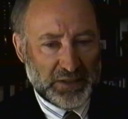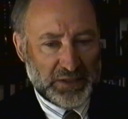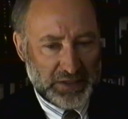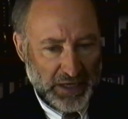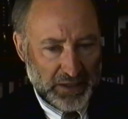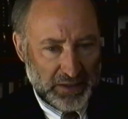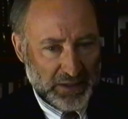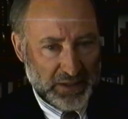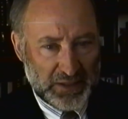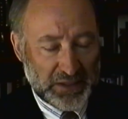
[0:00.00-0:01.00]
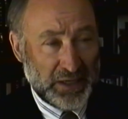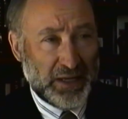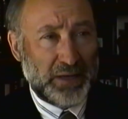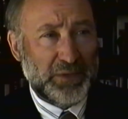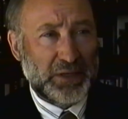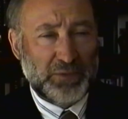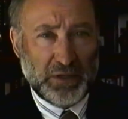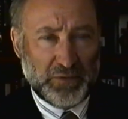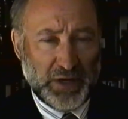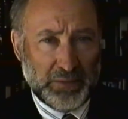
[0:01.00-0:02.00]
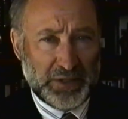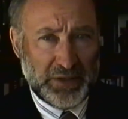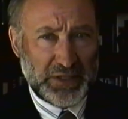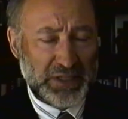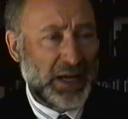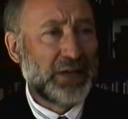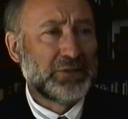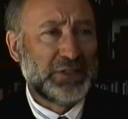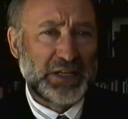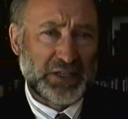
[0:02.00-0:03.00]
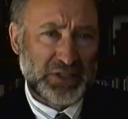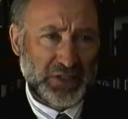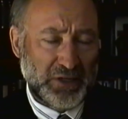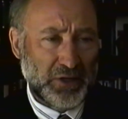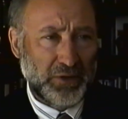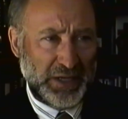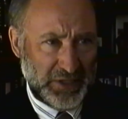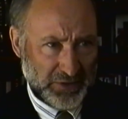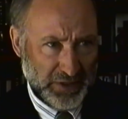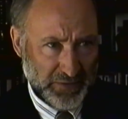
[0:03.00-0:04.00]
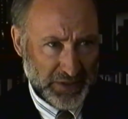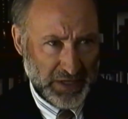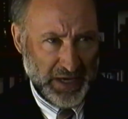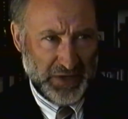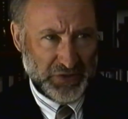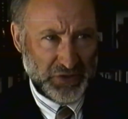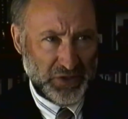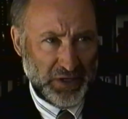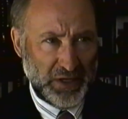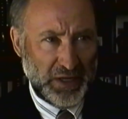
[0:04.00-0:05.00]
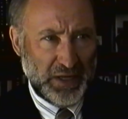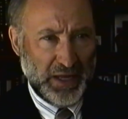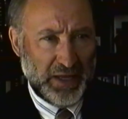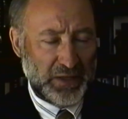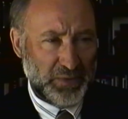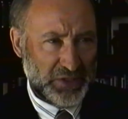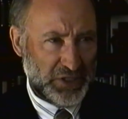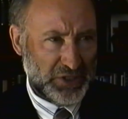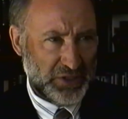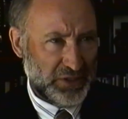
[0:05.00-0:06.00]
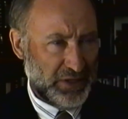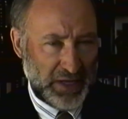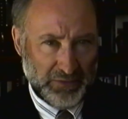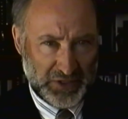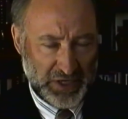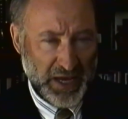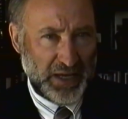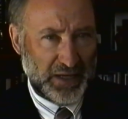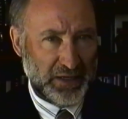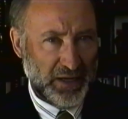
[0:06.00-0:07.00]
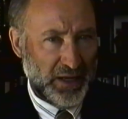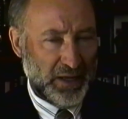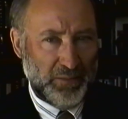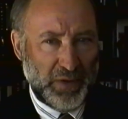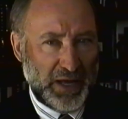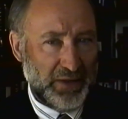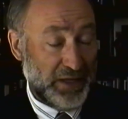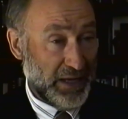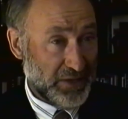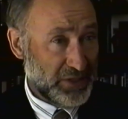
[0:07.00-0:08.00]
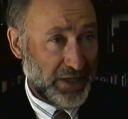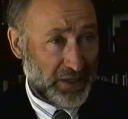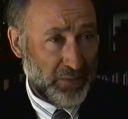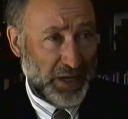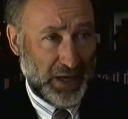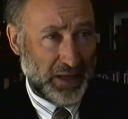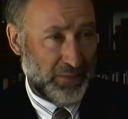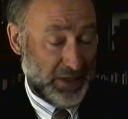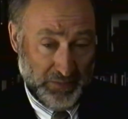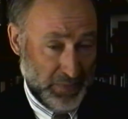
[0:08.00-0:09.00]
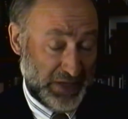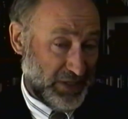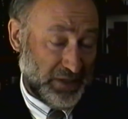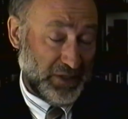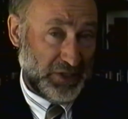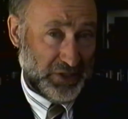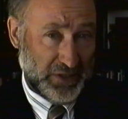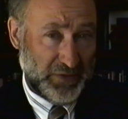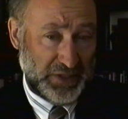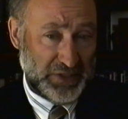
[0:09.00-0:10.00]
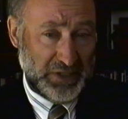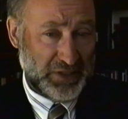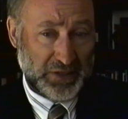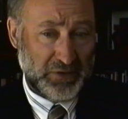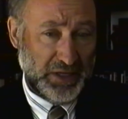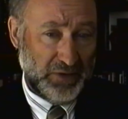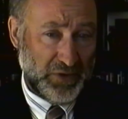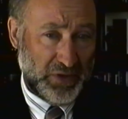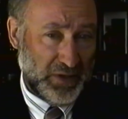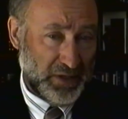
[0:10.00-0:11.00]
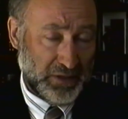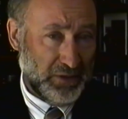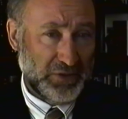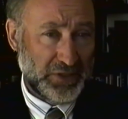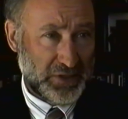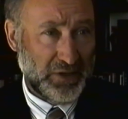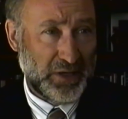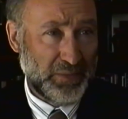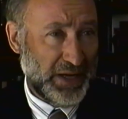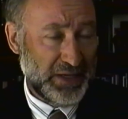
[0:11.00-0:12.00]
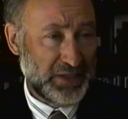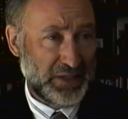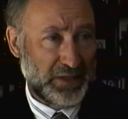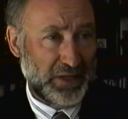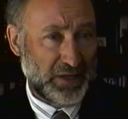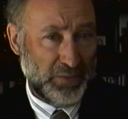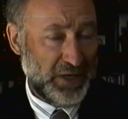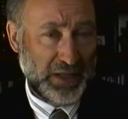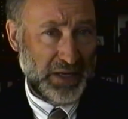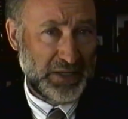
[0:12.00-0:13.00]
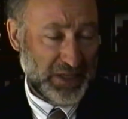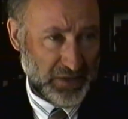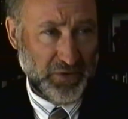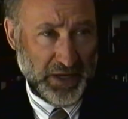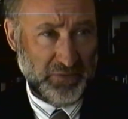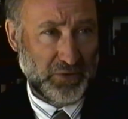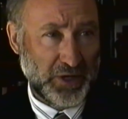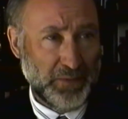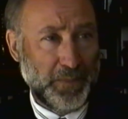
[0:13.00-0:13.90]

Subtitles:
stated that this cannot be a bullet fragment. And this contradicts the whole history of this case and the position that was taken by the House Select Committee. I mean, basically, Sturtevant is disagreeing with the conclusions drawn by the committee that he testified for.